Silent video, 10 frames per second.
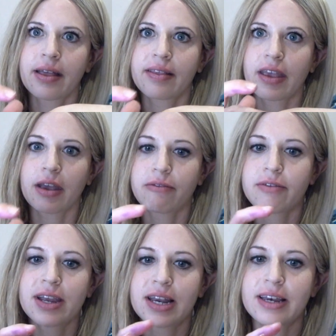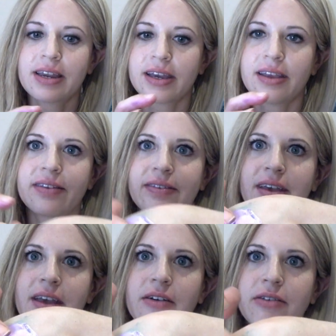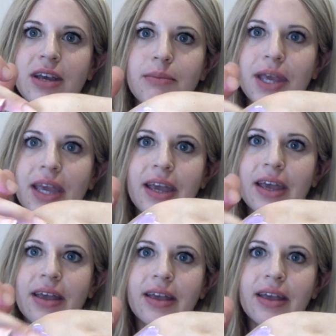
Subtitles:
It's getting really nice and creamy here.